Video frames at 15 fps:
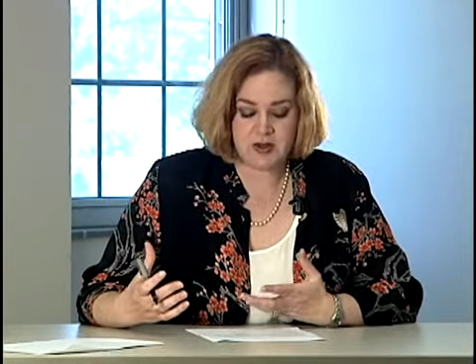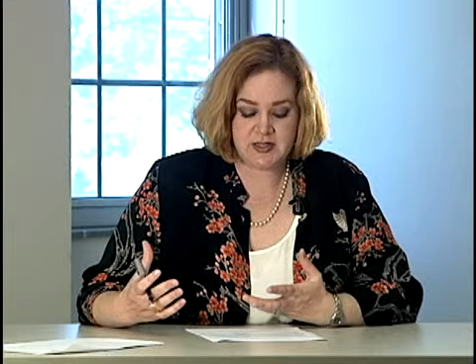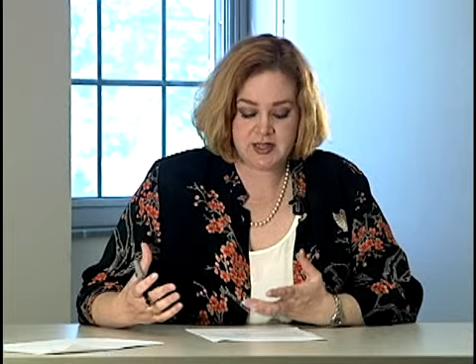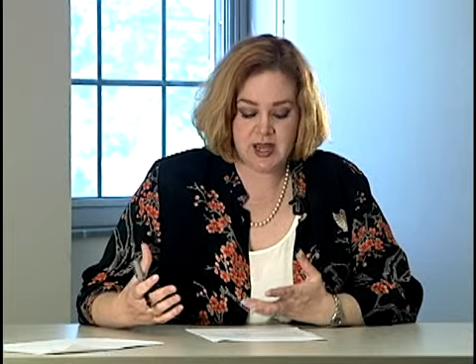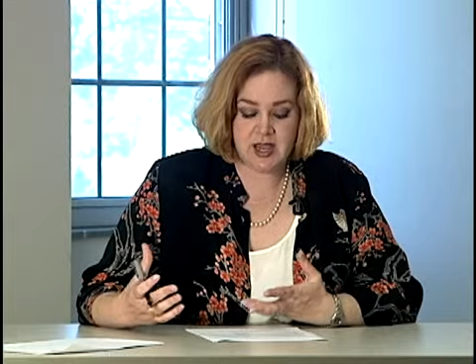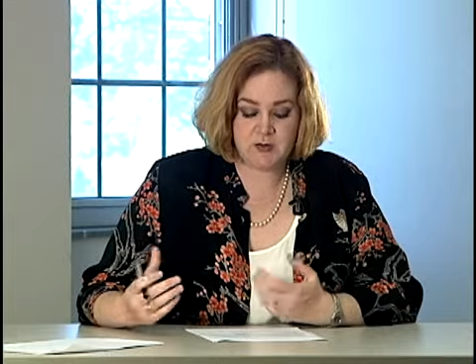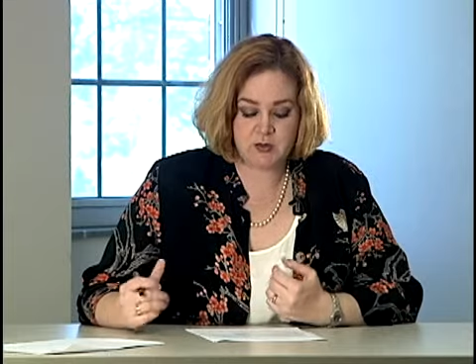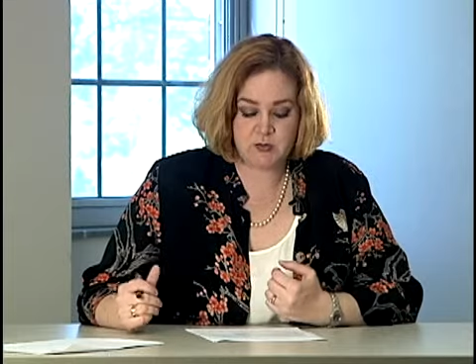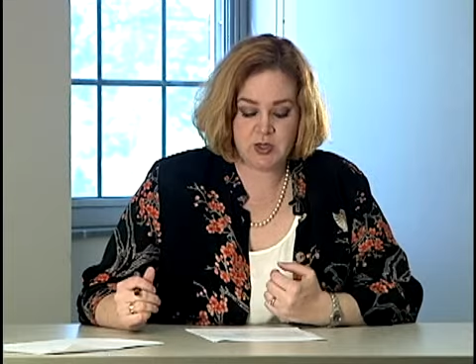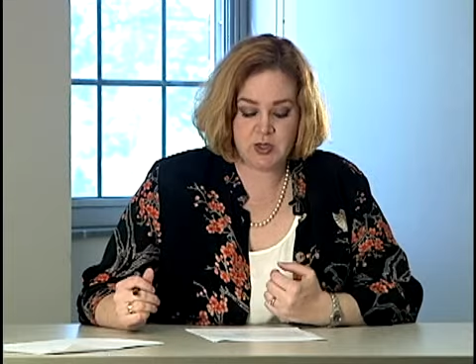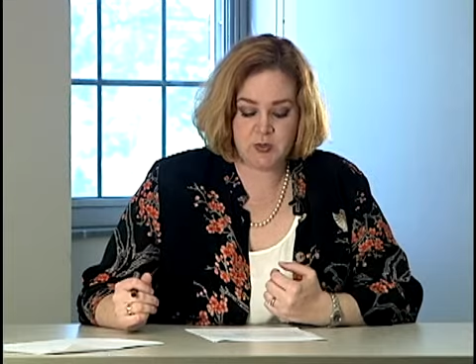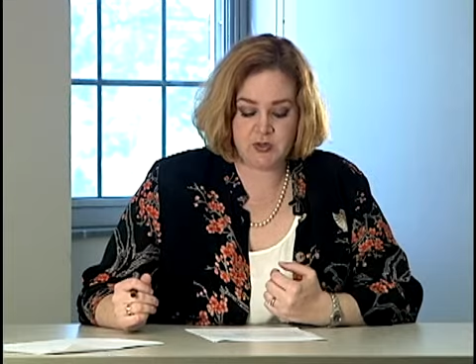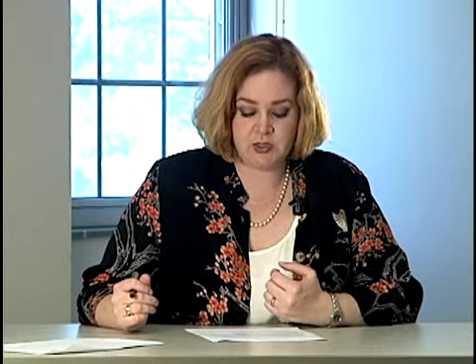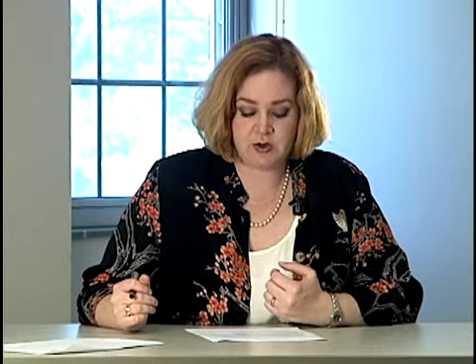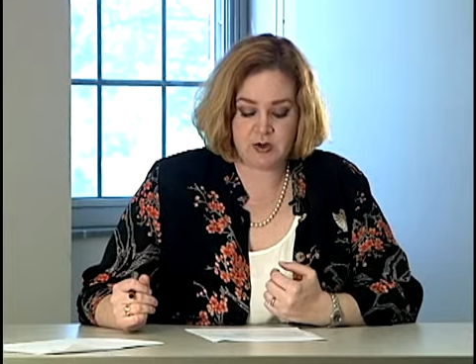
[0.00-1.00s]
At times,
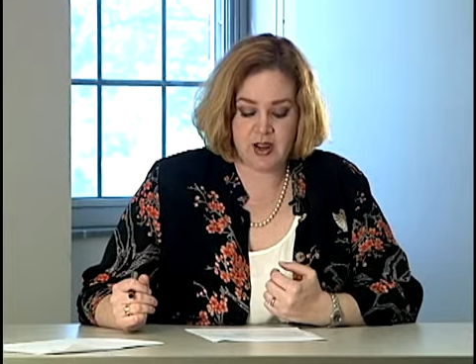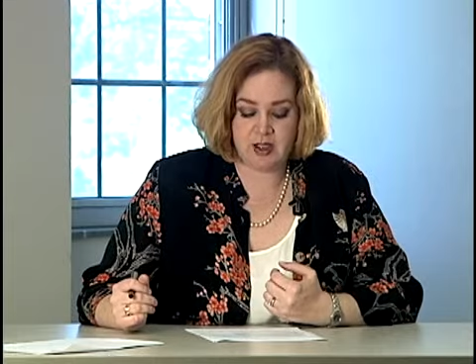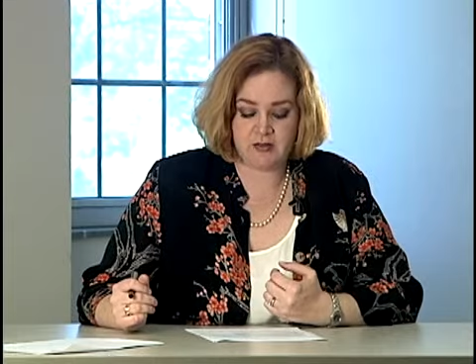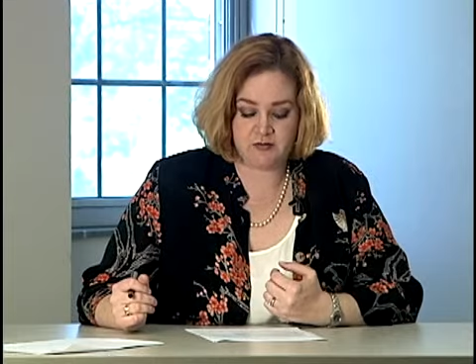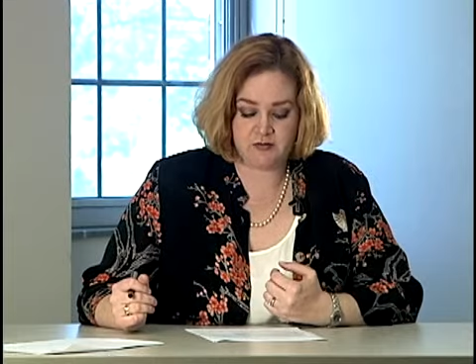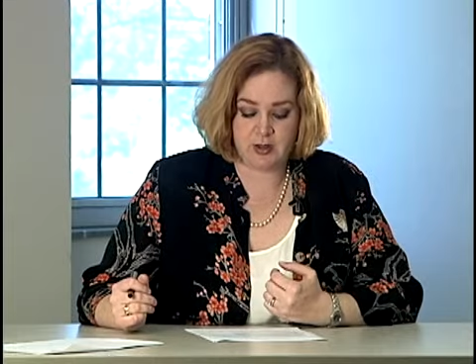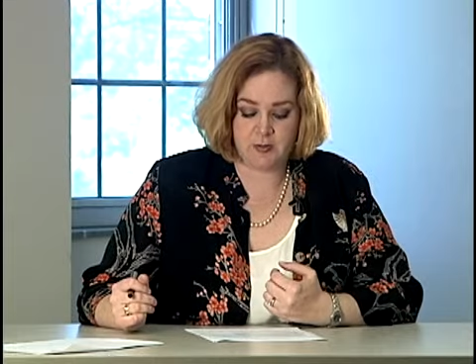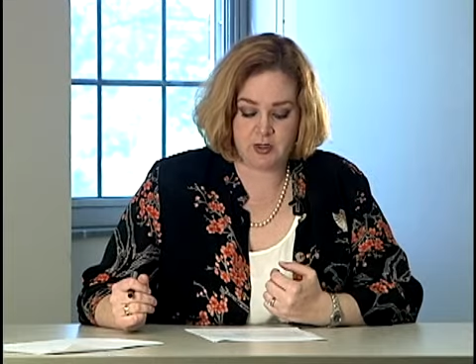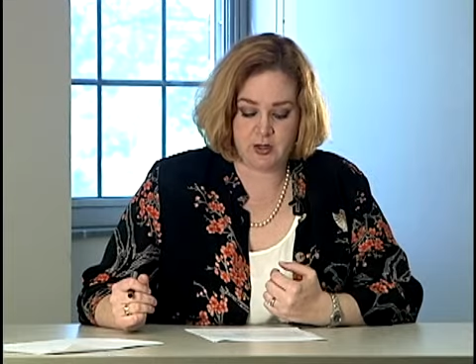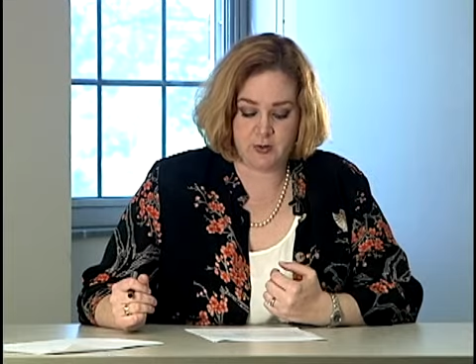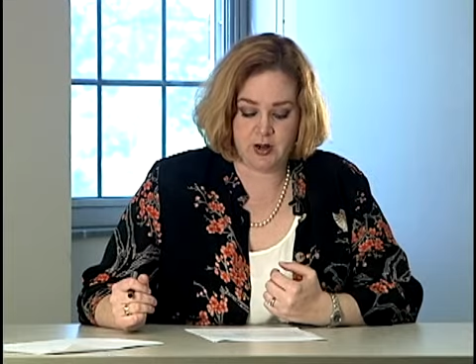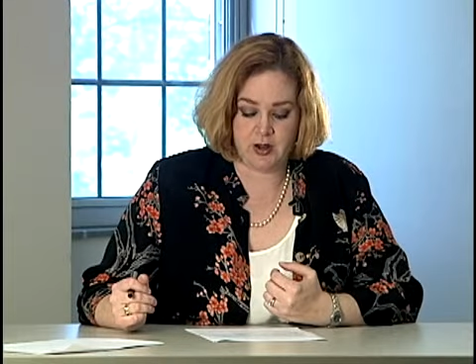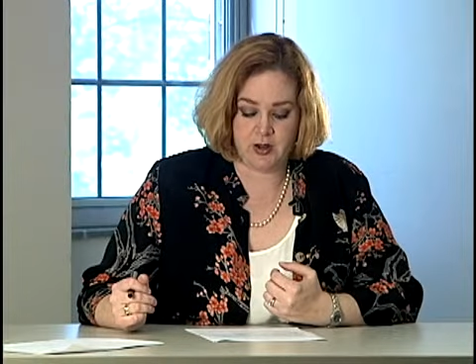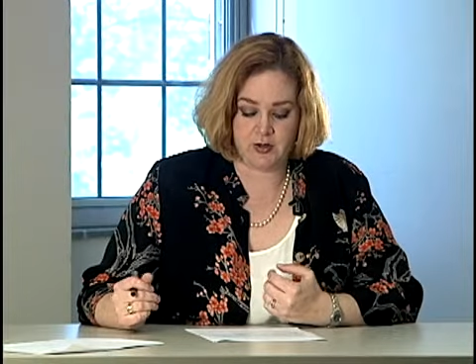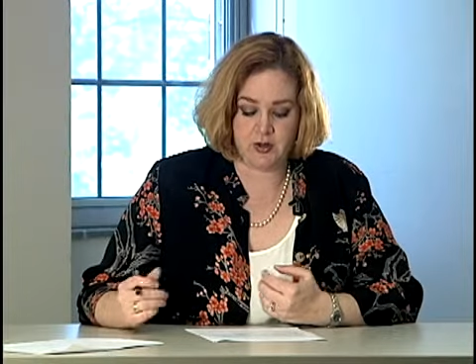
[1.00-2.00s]
people don't have family
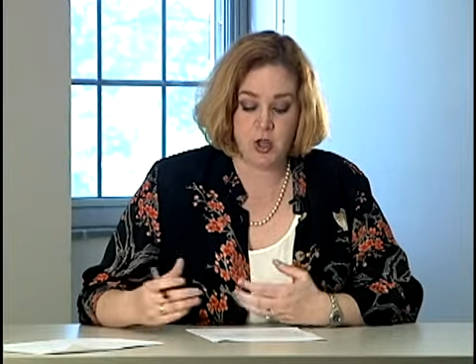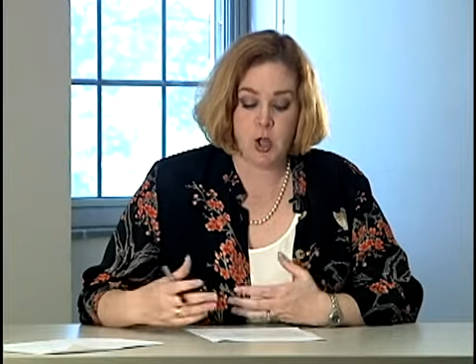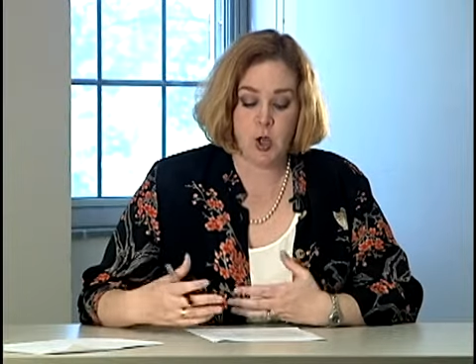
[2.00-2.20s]
around,